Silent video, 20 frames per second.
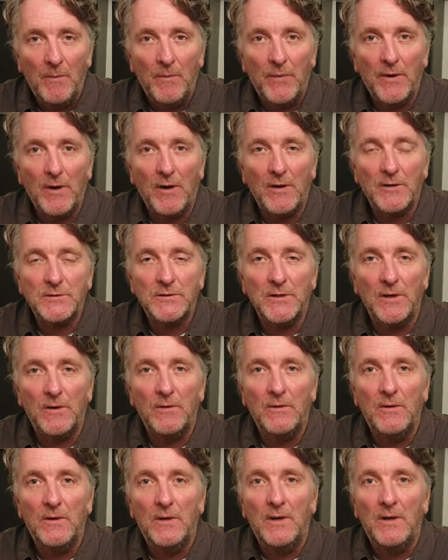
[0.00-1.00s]
but
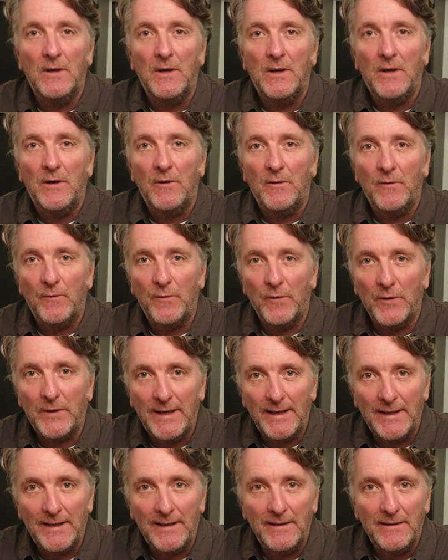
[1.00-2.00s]
also for
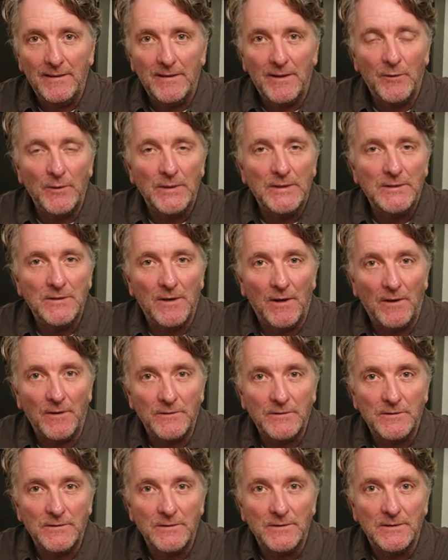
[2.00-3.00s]
getting the
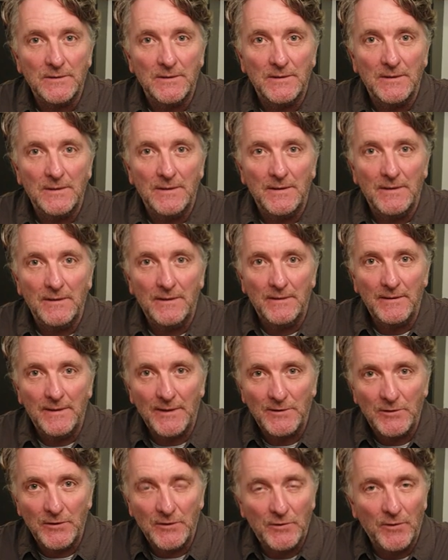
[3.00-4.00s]
results
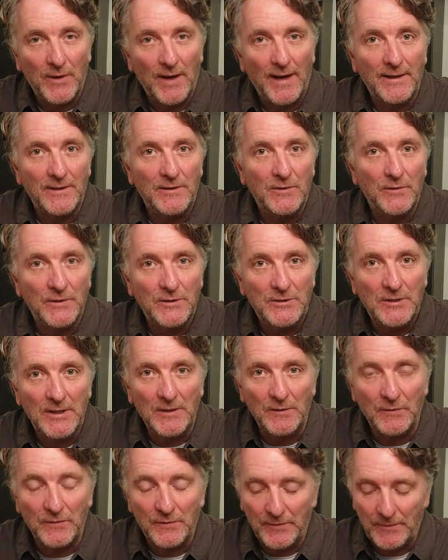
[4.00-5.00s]
that you're trying to
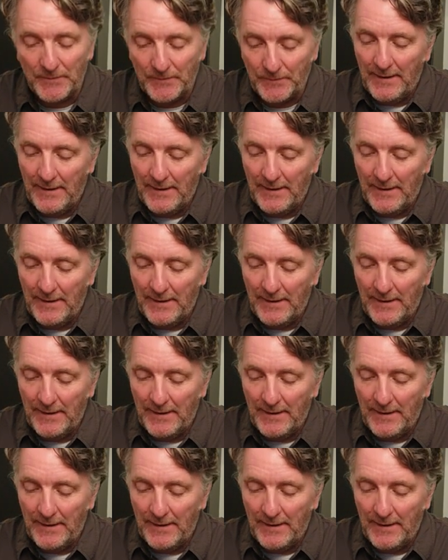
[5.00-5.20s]
achieve.